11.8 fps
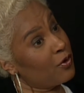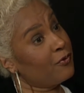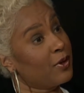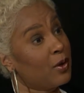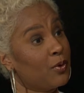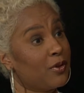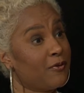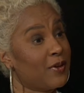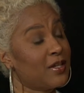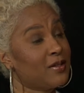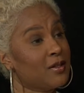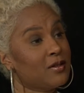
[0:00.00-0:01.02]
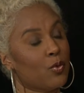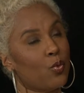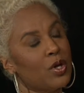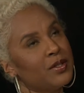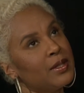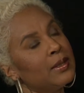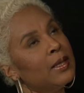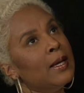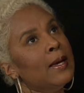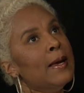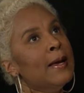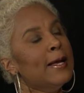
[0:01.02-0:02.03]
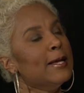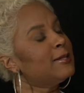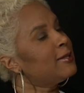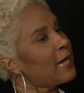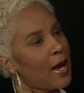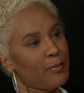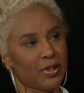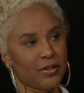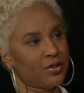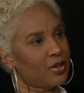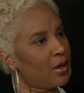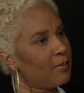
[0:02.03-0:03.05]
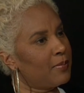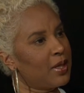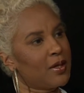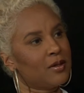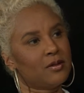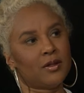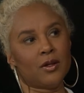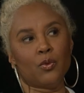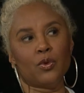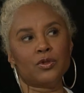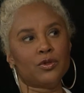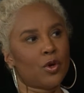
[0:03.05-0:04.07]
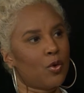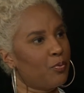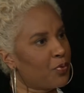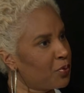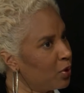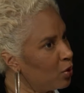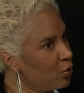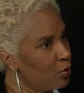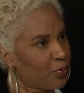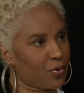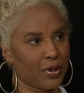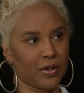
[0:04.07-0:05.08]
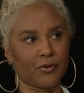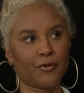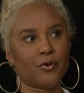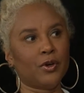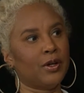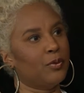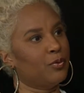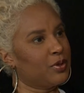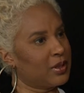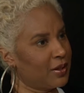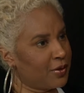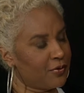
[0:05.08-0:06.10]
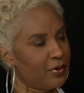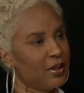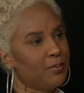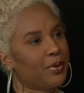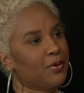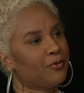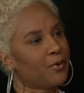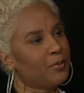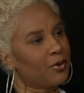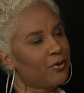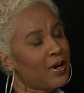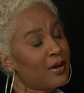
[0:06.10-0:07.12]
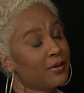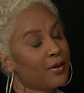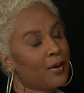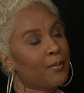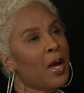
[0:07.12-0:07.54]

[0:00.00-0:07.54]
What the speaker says: Fair Weather Faces, it wasn't established yet because there was no blueprint for it. It was literally built from the ground up.